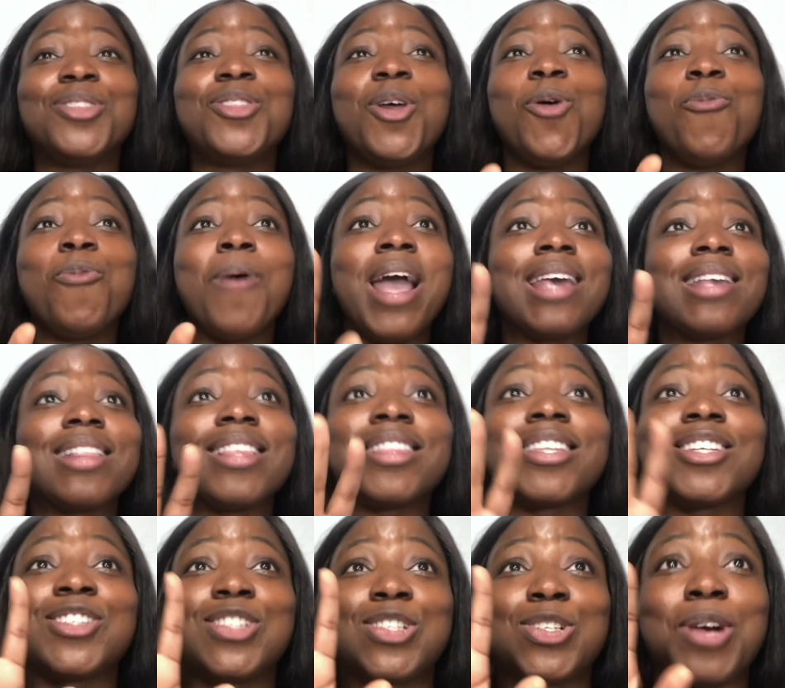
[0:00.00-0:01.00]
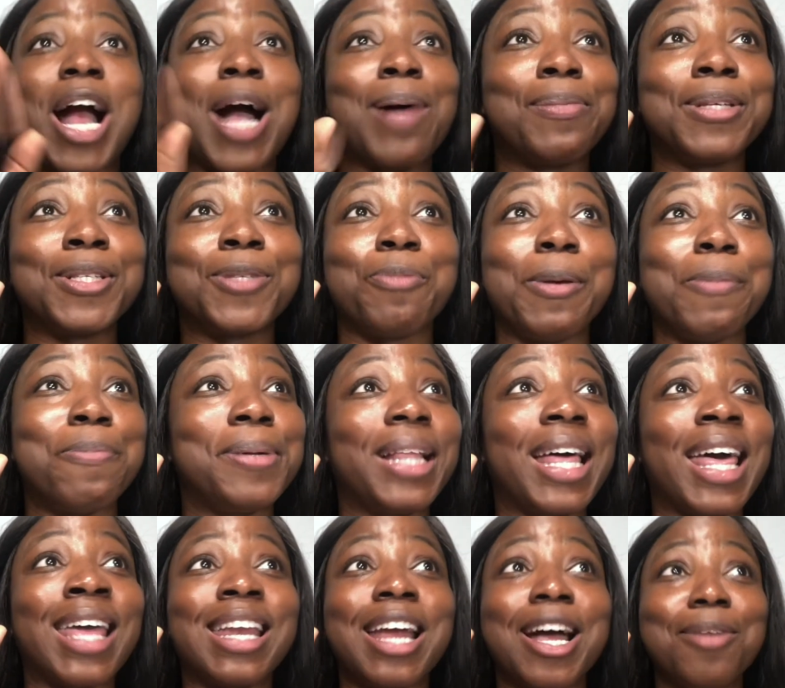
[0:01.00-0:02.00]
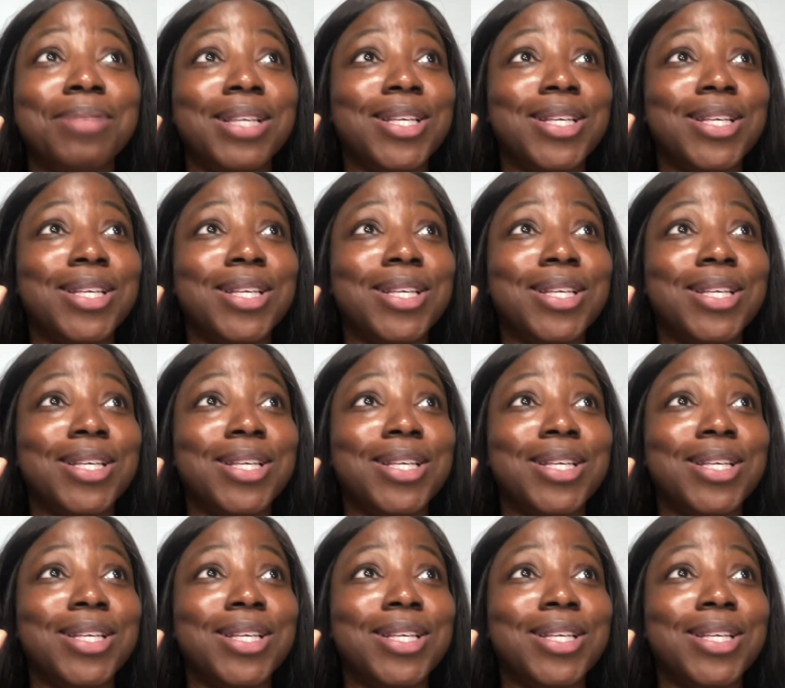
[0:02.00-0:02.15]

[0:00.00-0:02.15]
the way that the dramas be playing up